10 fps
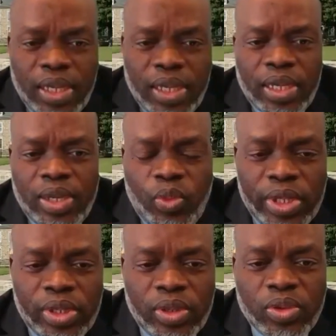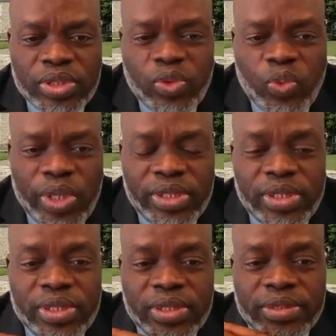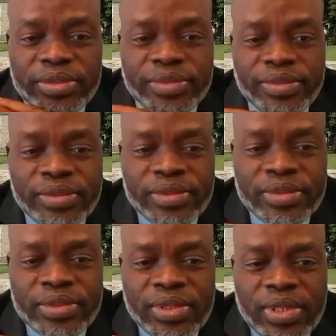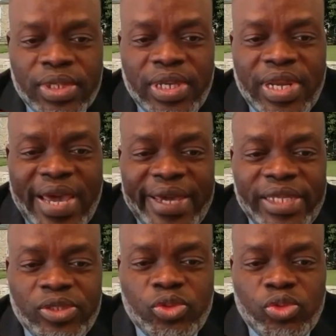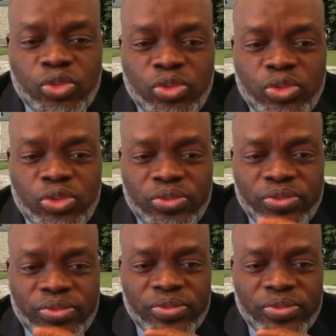We're closing with 92,